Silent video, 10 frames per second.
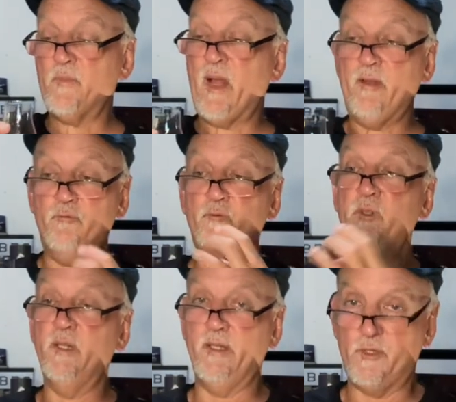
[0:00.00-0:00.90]
I've
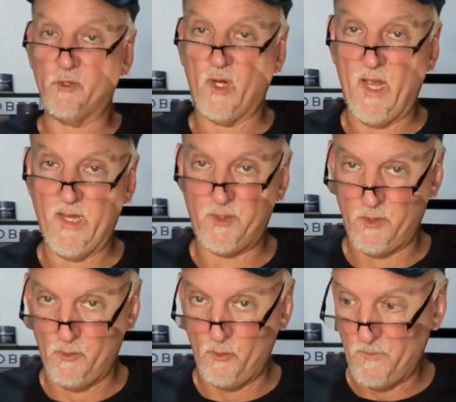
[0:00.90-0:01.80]
really tried
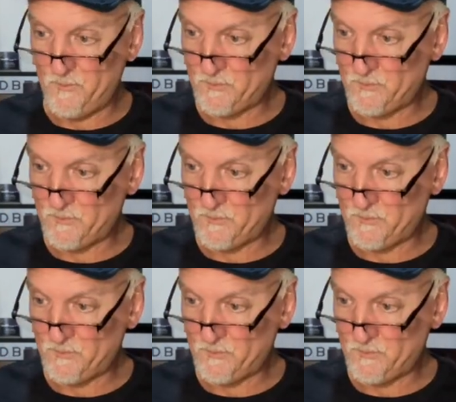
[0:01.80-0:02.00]
to